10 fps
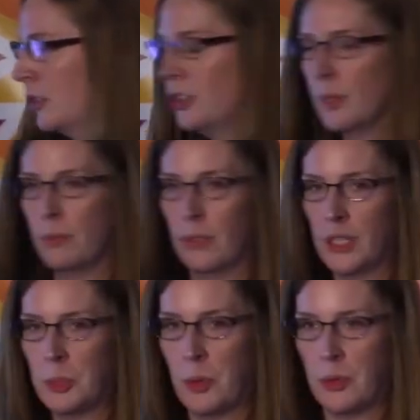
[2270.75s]
And Chip
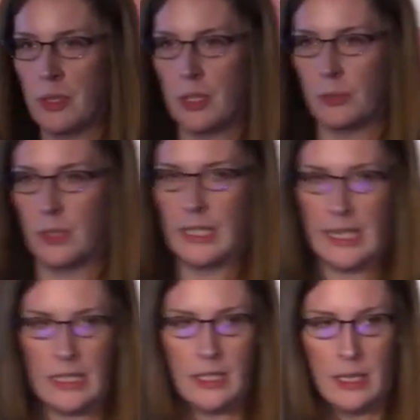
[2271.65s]
really spoke to this really
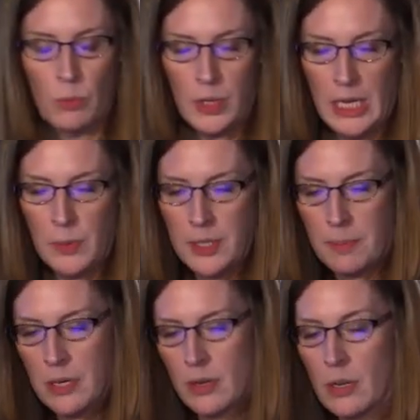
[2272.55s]
nicely when he was
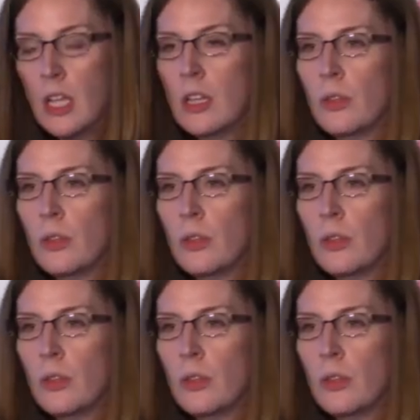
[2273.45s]
up here.